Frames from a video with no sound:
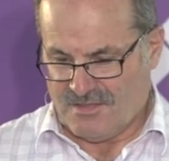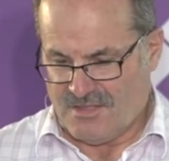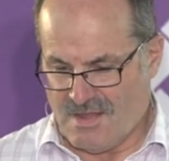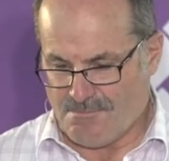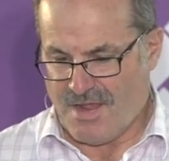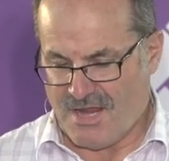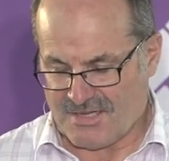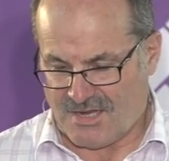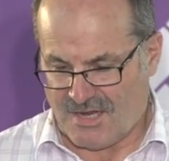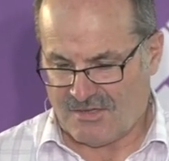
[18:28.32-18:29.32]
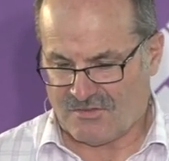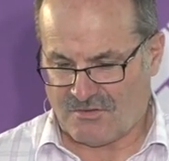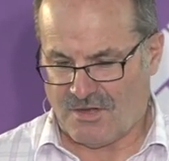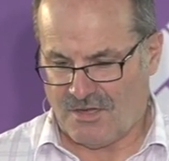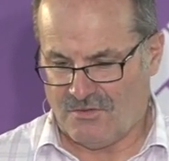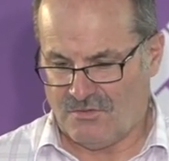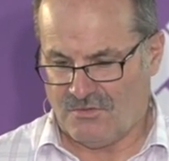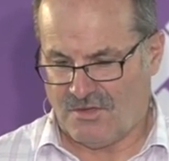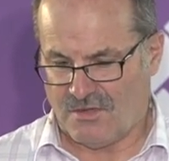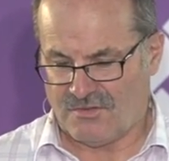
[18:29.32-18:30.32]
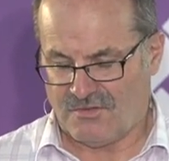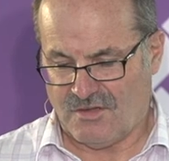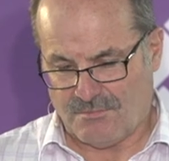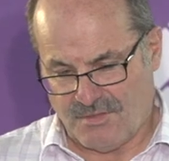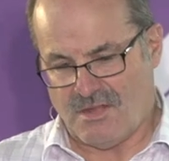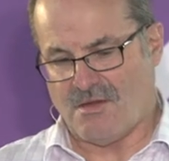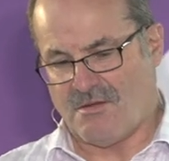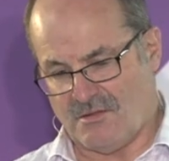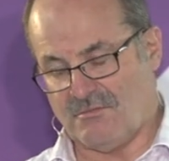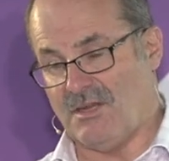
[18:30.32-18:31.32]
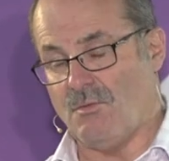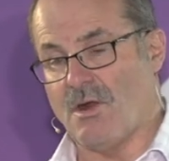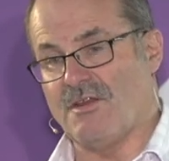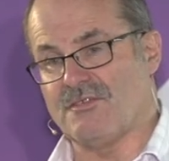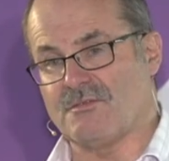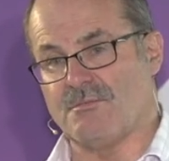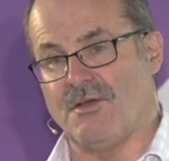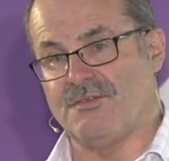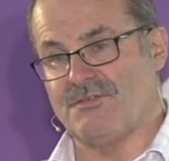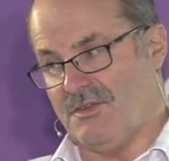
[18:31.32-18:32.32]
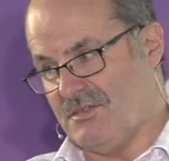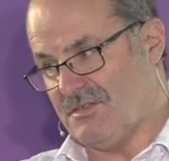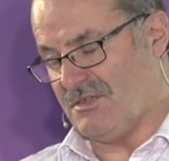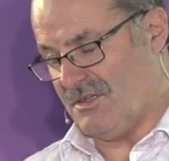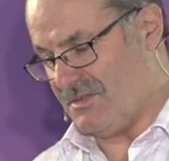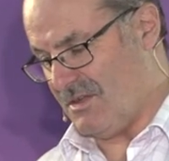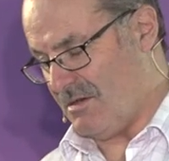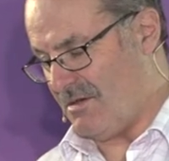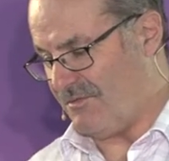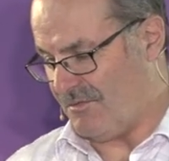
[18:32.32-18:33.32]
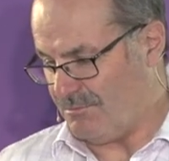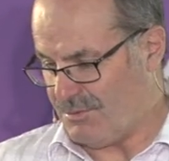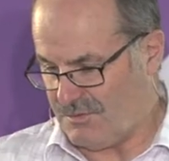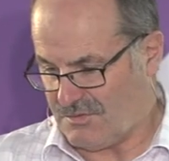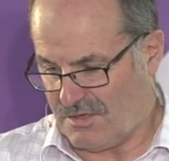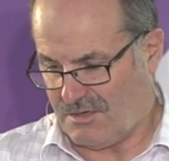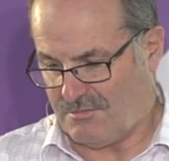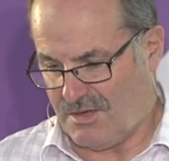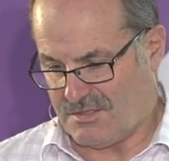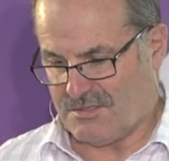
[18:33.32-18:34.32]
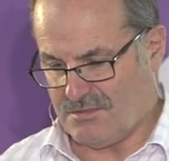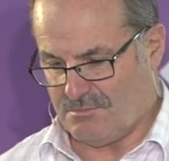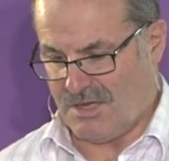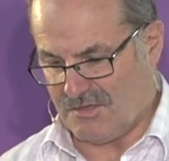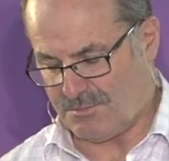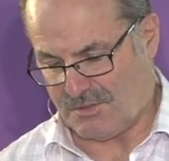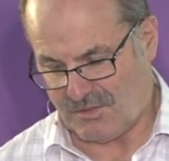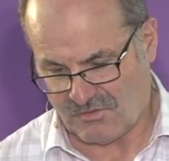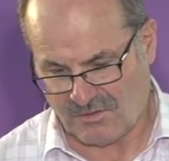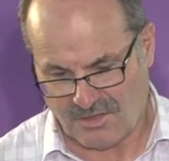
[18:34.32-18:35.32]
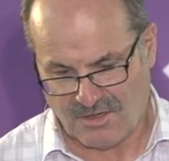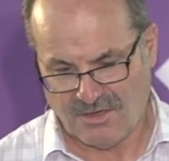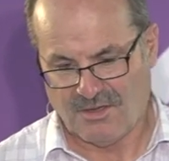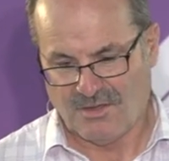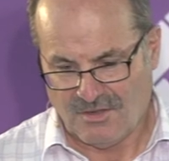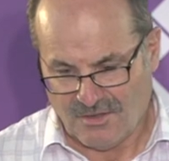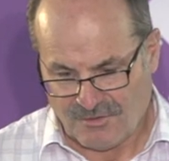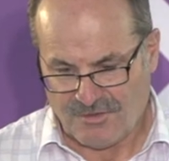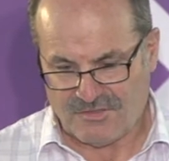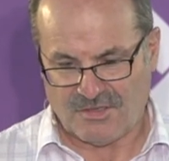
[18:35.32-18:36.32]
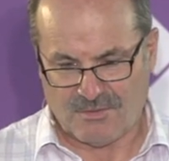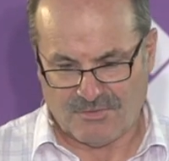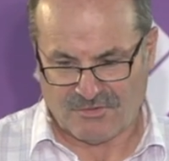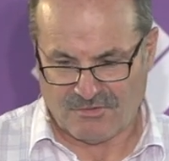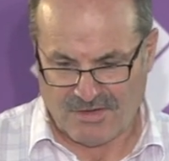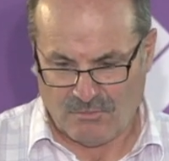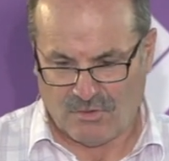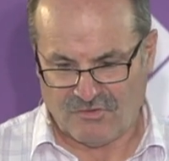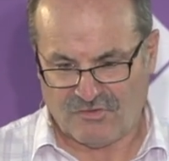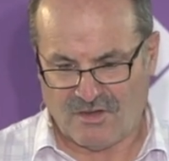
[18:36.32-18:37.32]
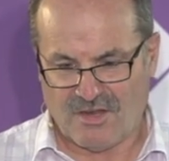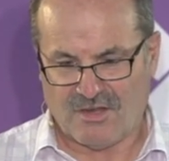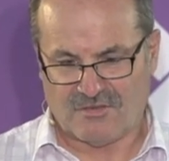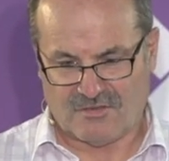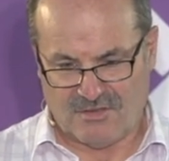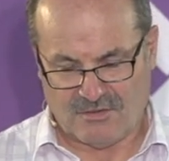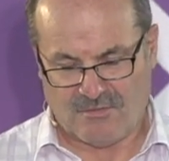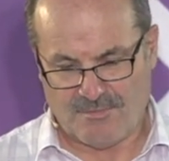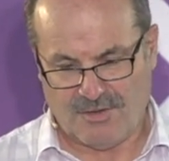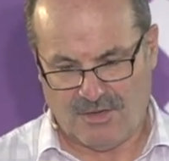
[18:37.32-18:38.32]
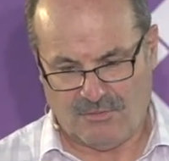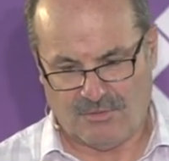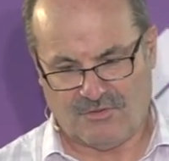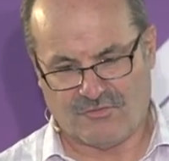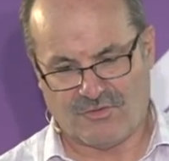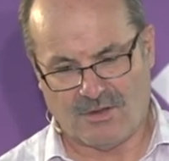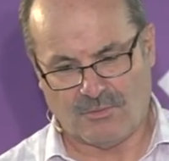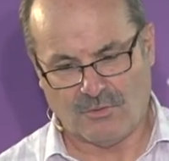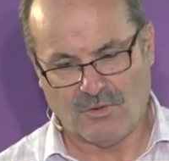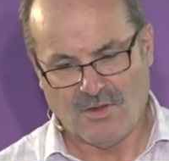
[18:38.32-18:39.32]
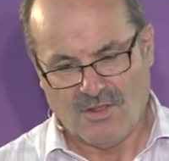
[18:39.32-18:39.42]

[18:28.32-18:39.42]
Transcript: The impacts aren't as great in New Zealand as yet, but the area that really worries us most is the area from Pusiga around to Banks Peninsula. Increasing numbers of great white sharks, yellow-eyed penguin in trouble.